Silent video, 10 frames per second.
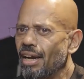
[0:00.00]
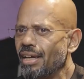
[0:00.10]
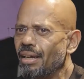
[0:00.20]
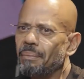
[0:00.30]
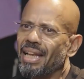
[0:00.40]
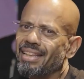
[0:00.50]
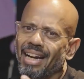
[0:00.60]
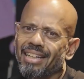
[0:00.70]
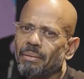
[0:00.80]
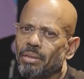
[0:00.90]
fine, I mean, at
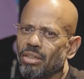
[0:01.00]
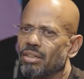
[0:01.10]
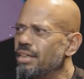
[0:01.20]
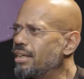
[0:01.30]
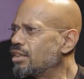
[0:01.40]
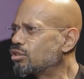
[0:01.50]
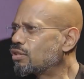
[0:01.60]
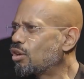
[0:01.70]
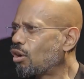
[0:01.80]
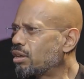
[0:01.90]
that time in the early days
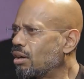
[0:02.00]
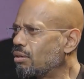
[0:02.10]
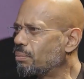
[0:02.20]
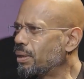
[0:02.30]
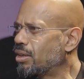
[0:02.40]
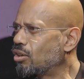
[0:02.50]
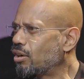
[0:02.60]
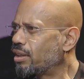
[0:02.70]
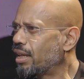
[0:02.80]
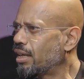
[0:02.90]
of the lockdown, we did
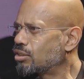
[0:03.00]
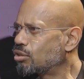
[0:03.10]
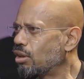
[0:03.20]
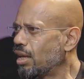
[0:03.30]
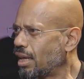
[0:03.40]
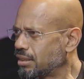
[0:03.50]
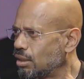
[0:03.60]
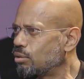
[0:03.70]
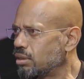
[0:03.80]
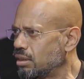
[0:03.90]
not think it's going to
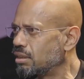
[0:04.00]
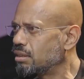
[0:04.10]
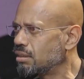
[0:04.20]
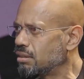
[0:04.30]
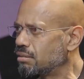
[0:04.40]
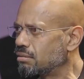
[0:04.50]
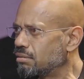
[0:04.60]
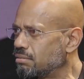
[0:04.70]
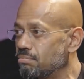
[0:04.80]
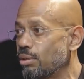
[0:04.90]
last out till
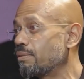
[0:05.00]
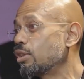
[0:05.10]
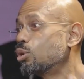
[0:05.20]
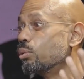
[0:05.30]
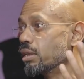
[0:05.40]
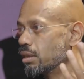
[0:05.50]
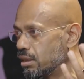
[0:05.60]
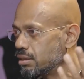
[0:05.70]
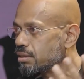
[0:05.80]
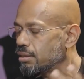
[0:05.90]
whatever, 2
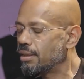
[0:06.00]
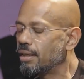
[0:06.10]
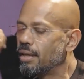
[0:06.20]
years. Yeah.